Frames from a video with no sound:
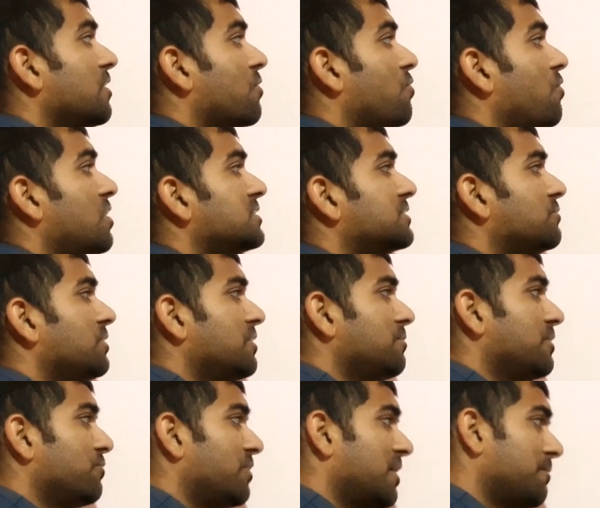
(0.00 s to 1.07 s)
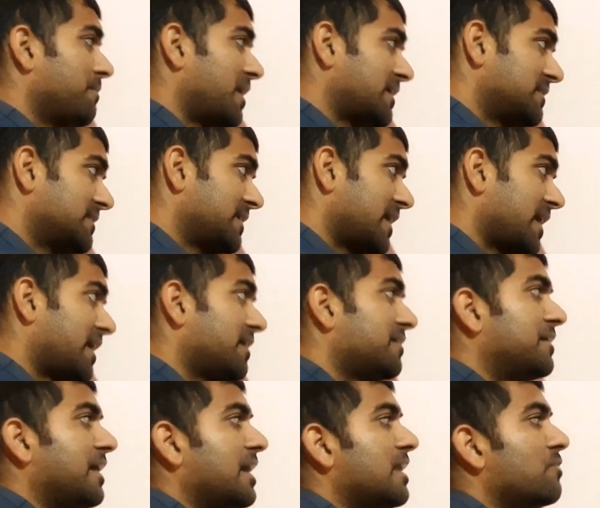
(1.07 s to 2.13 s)
cos will be 1 by
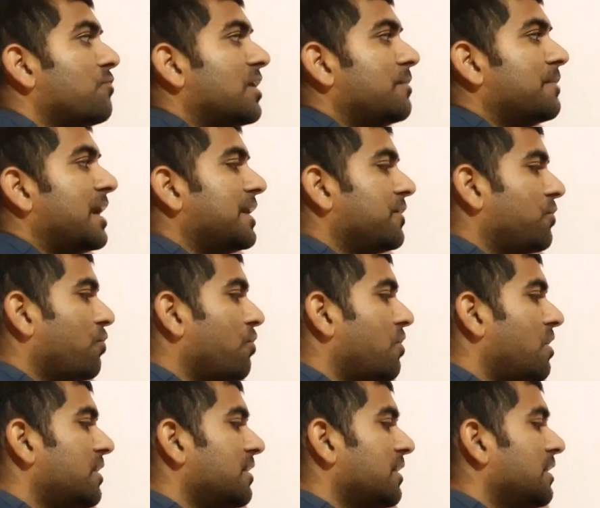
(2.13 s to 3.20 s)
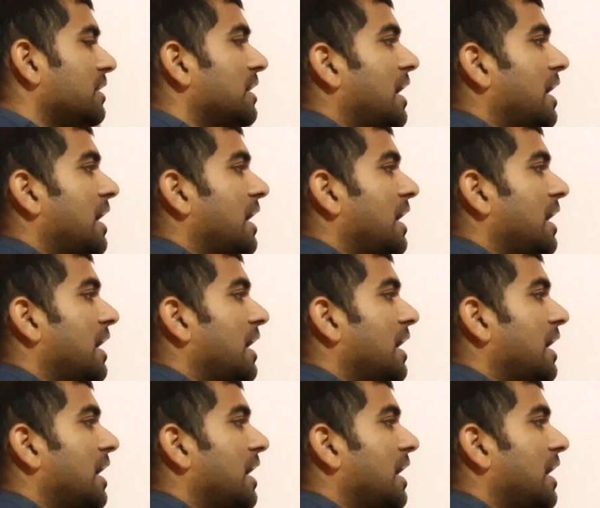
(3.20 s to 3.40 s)
sec, tan 1 by cot,